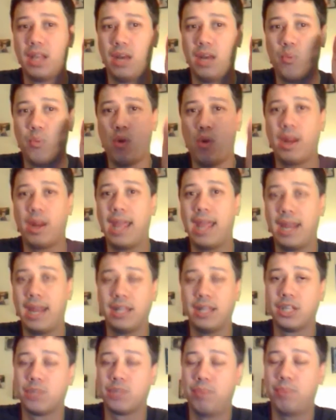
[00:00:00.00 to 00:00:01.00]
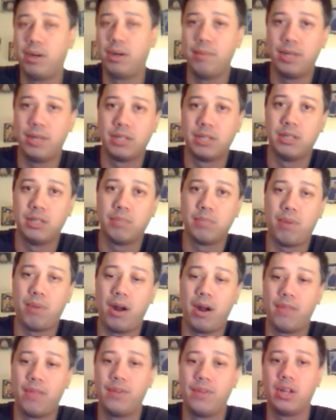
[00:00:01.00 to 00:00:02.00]
want to end this pretty much this
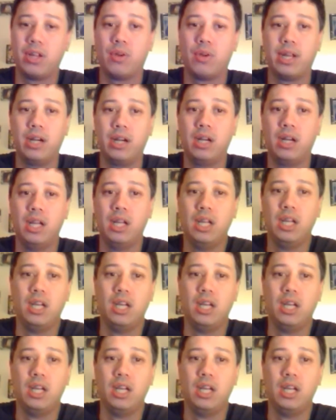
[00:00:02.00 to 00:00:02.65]
part of the video here.